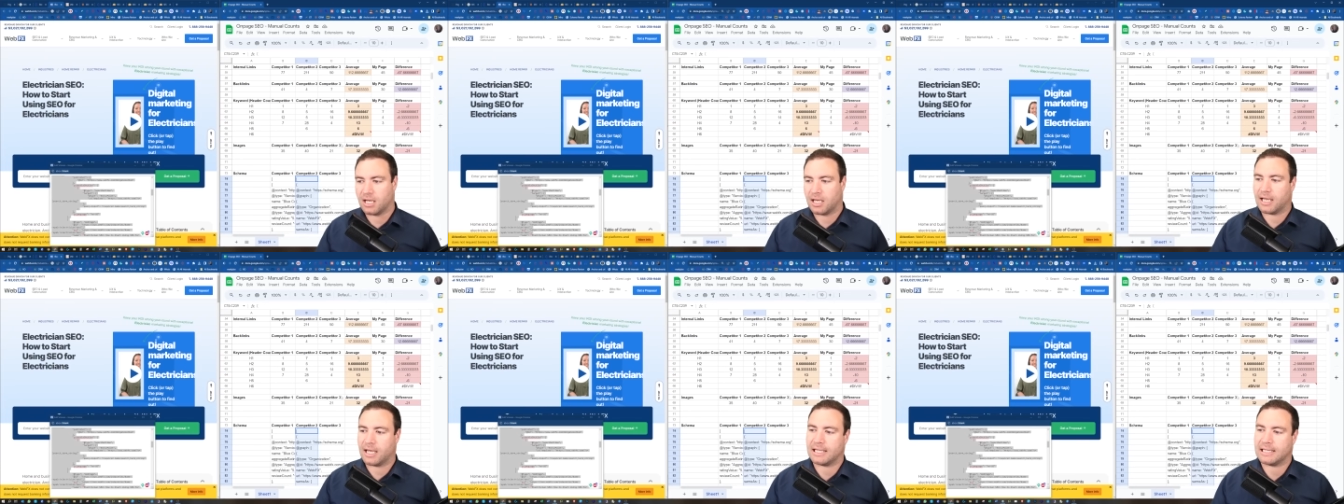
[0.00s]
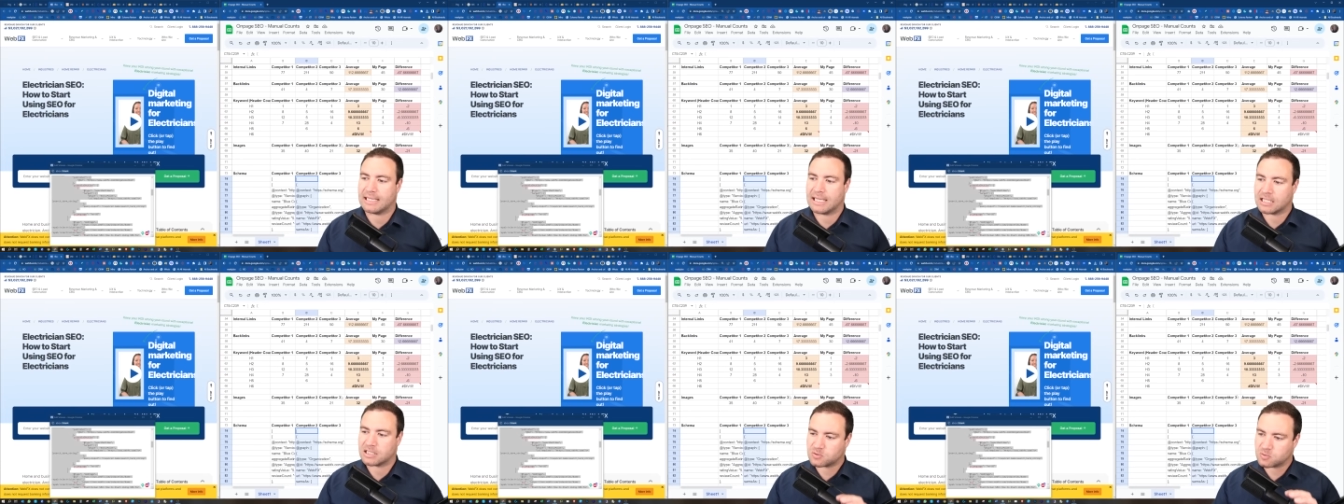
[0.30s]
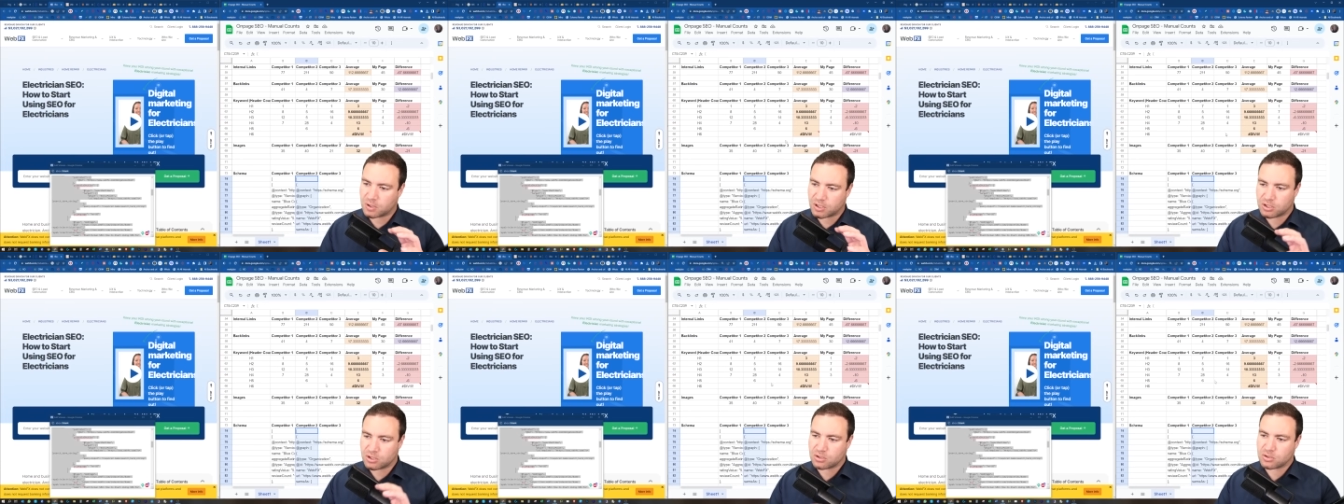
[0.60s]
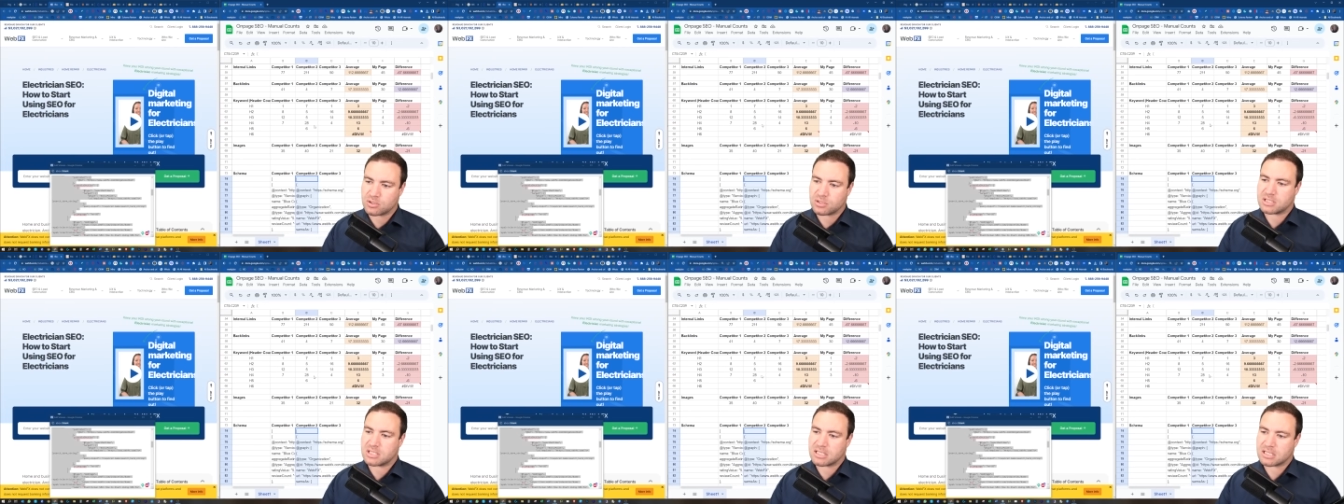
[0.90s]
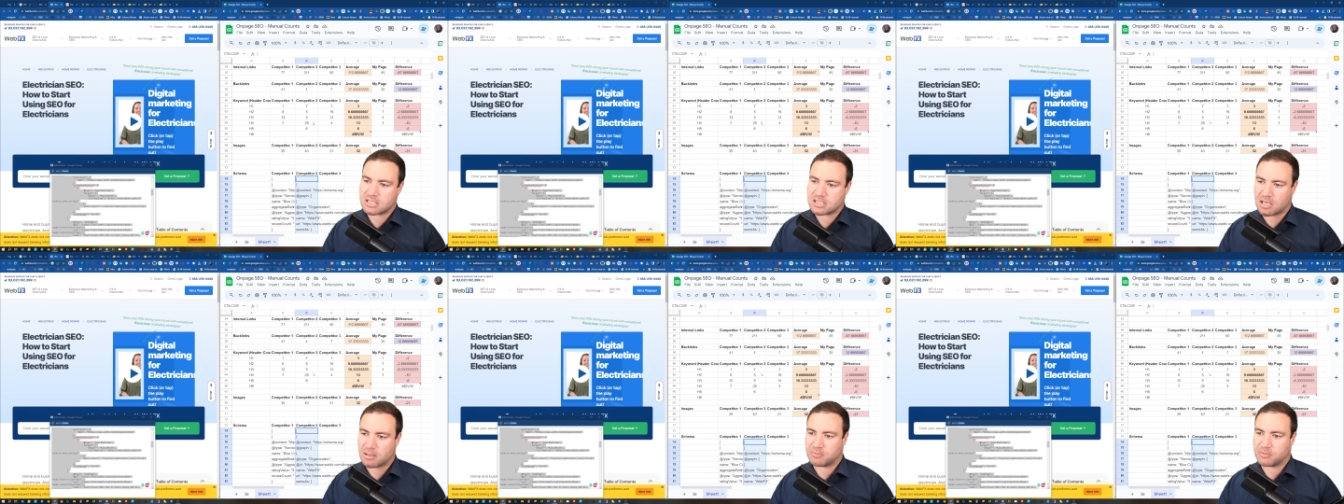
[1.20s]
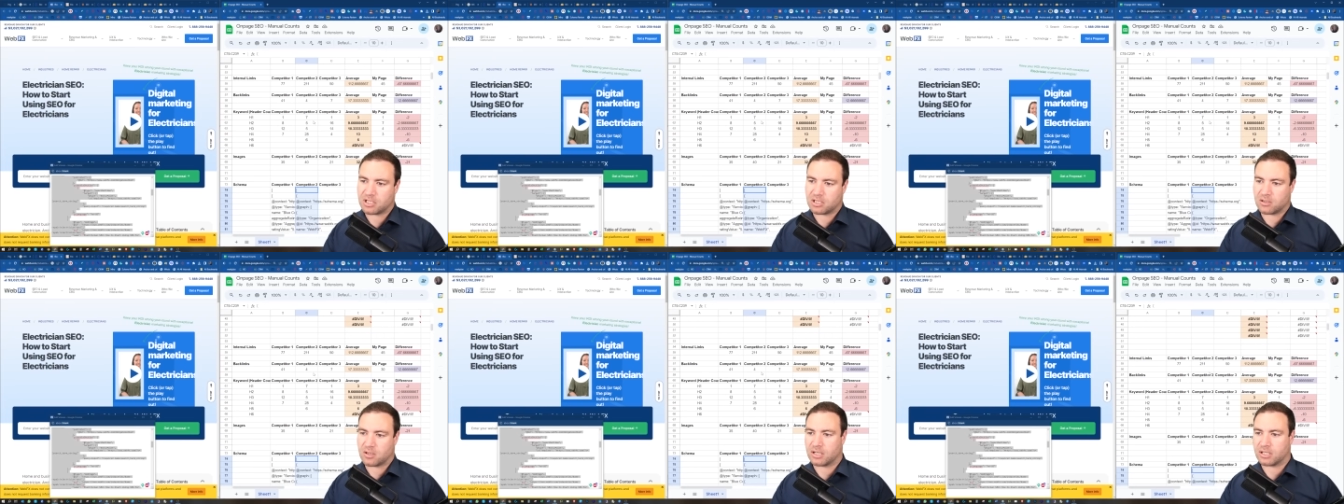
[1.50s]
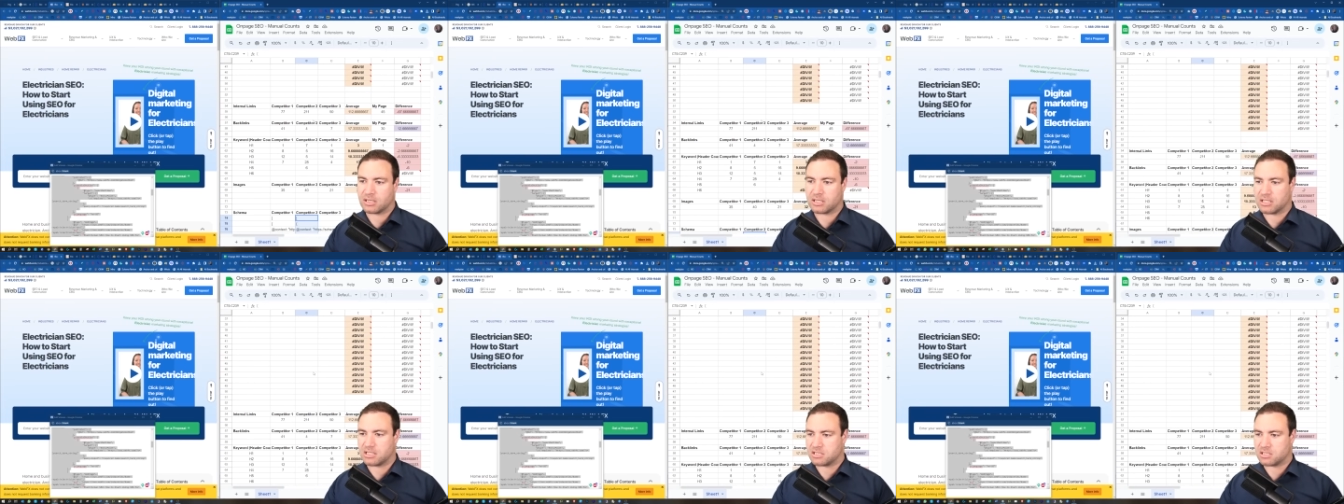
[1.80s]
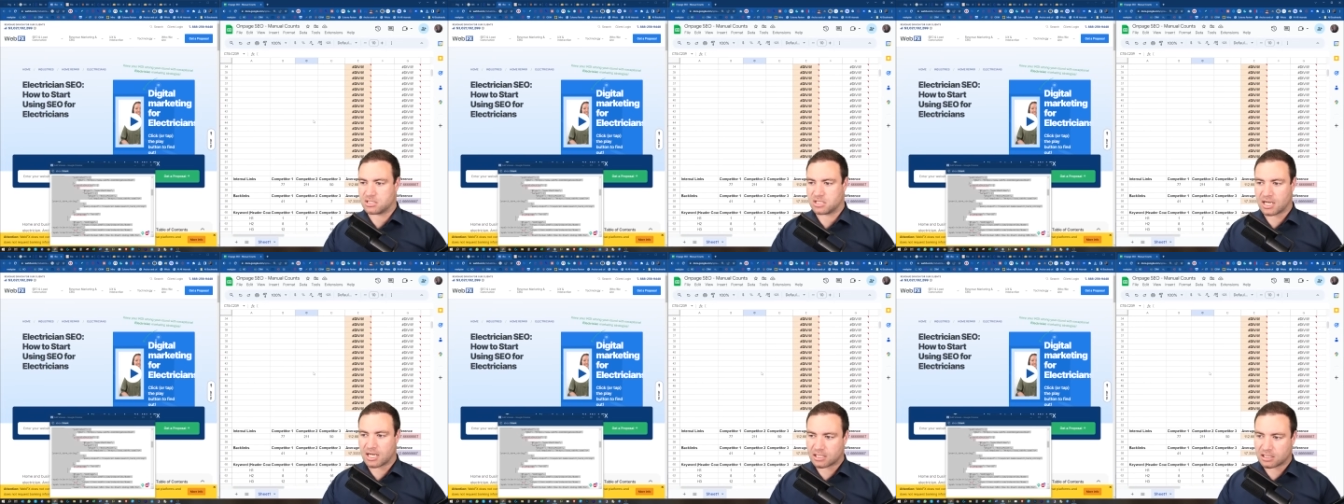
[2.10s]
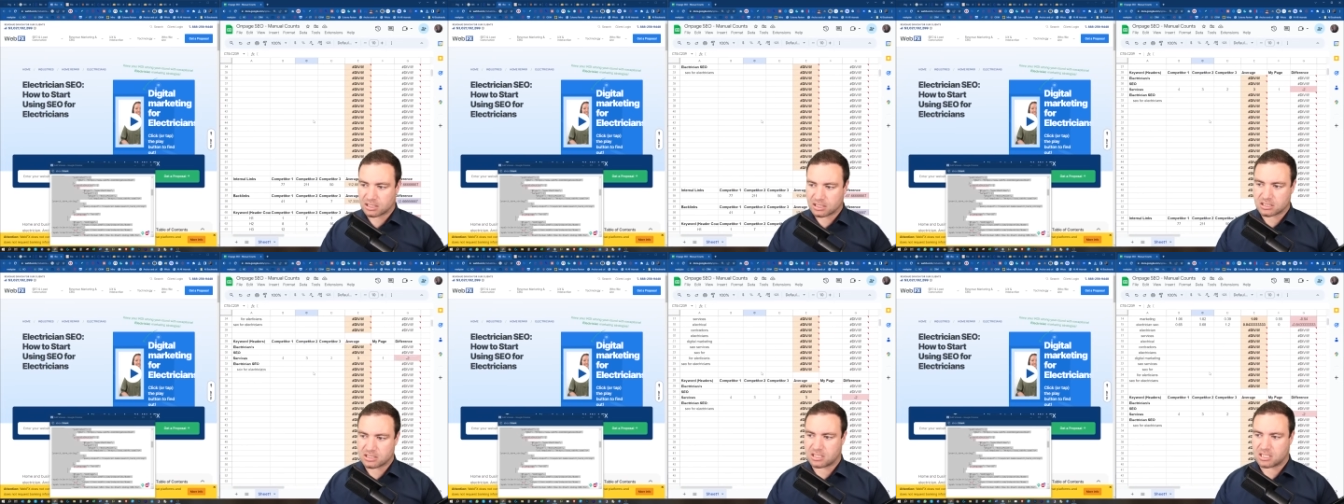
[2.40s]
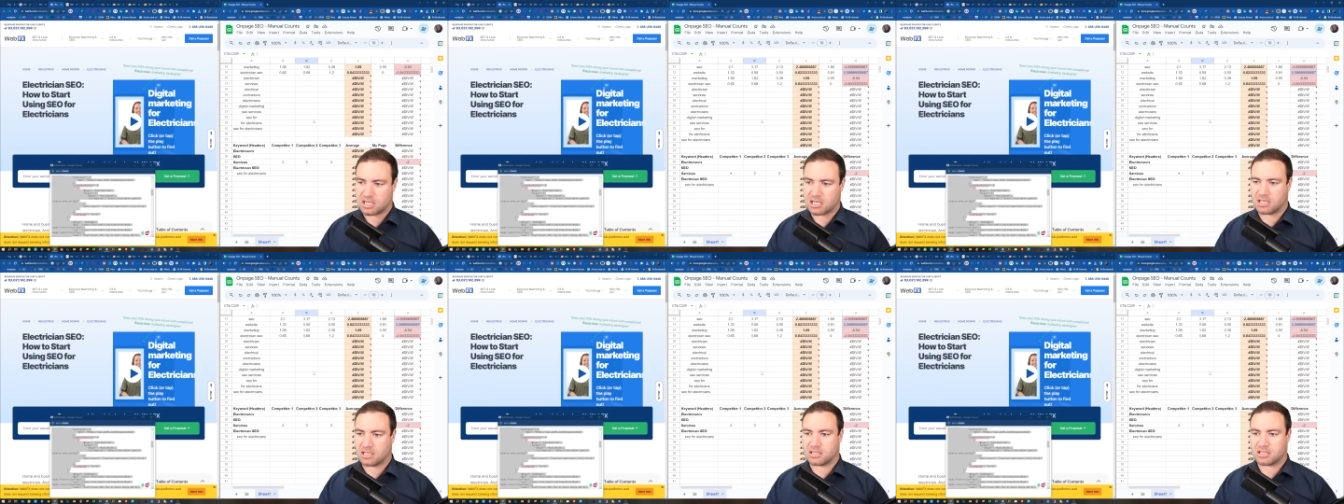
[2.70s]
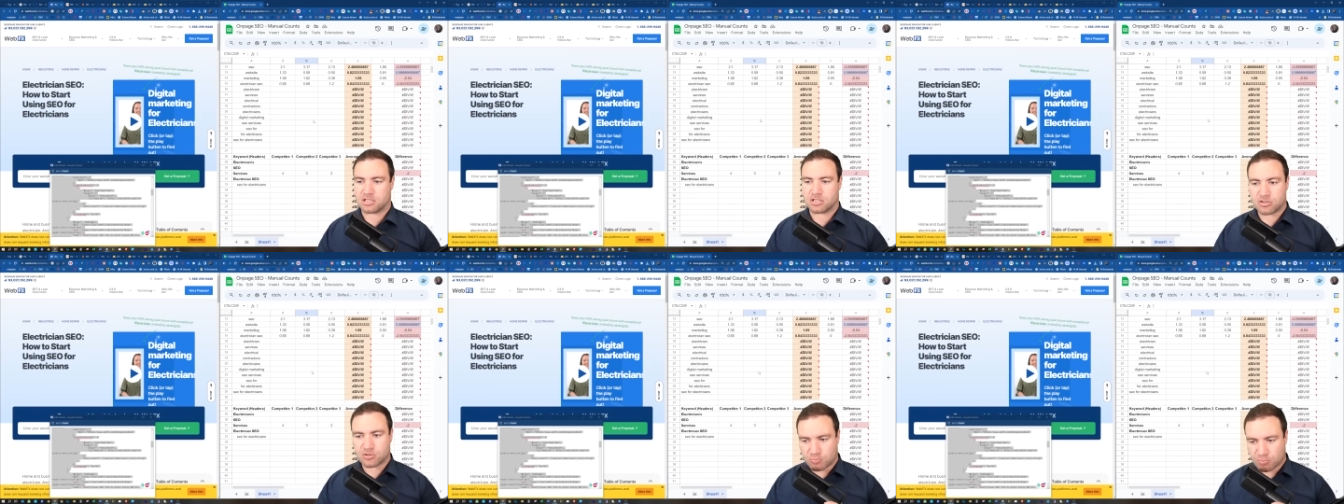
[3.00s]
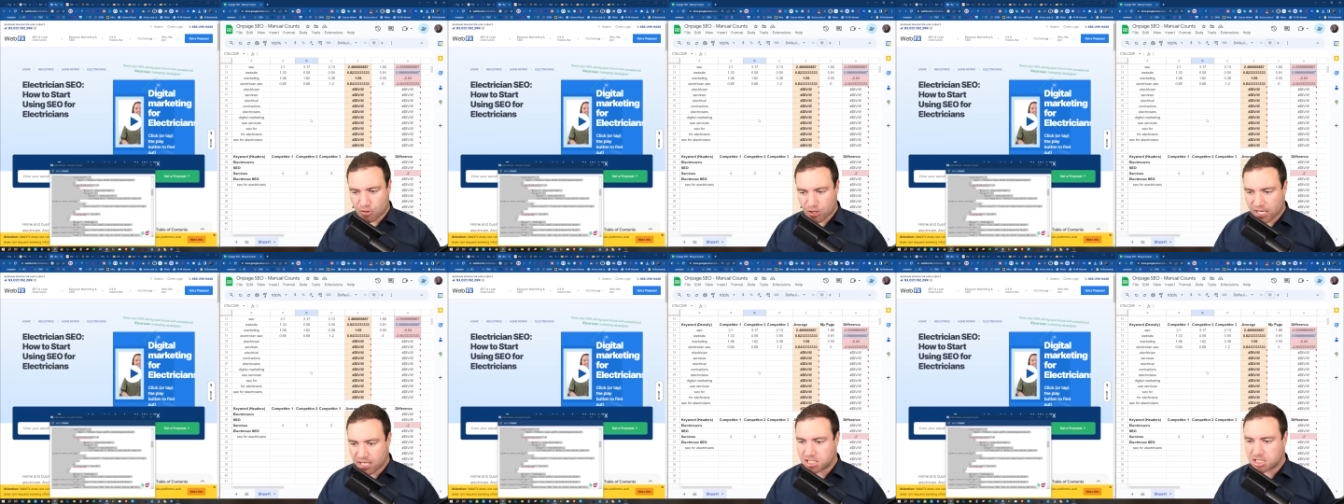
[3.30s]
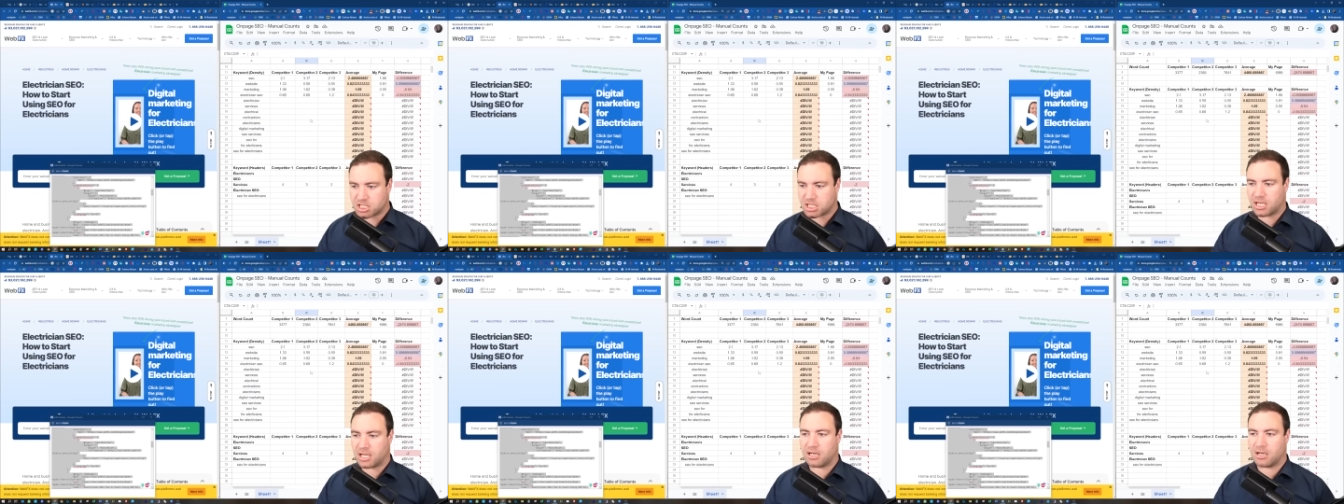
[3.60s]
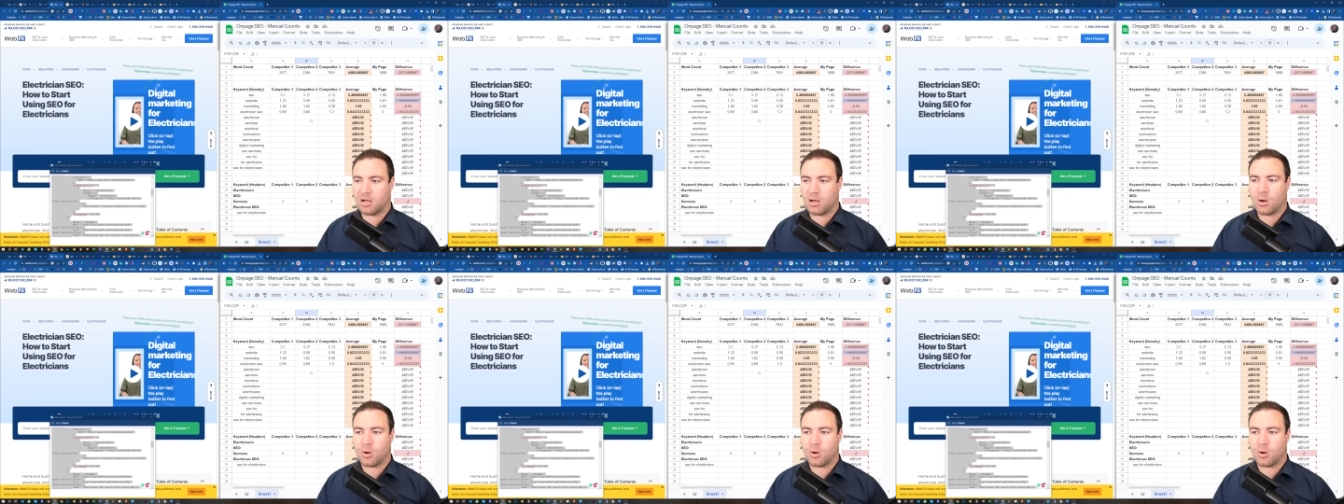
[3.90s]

And that's why using something like this checklist here, this spreadsheet,